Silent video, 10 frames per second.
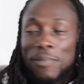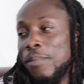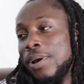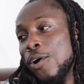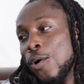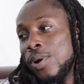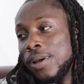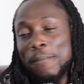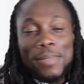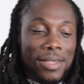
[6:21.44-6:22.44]
up from the crowd,
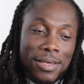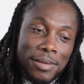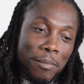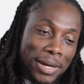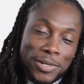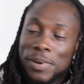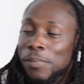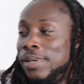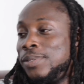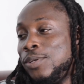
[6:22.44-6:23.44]
mm -hmm. mash up the
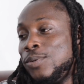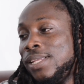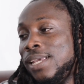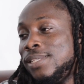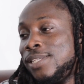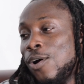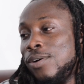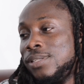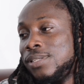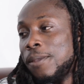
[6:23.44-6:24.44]
place using his
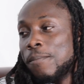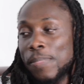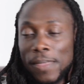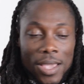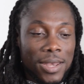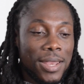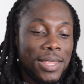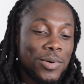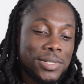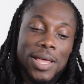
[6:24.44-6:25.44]
songs. Right. And then he
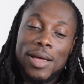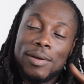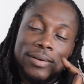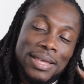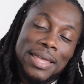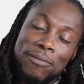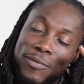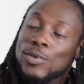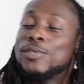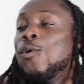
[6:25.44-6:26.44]
was like, if
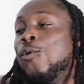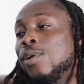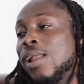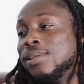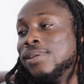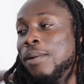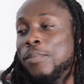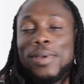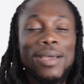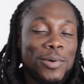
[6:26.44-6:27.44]
you're so good like
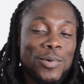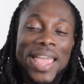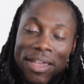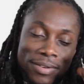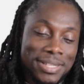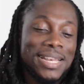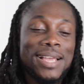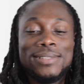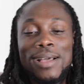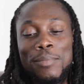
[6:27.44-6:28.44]
Tallpree and could do everything
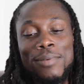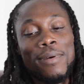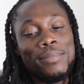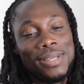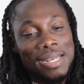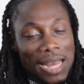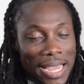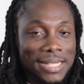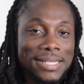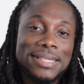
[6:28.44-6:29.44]
like Tallpree from
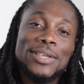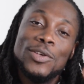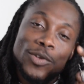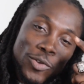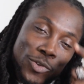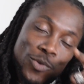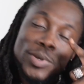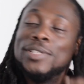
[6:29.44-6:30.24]
tonight, you will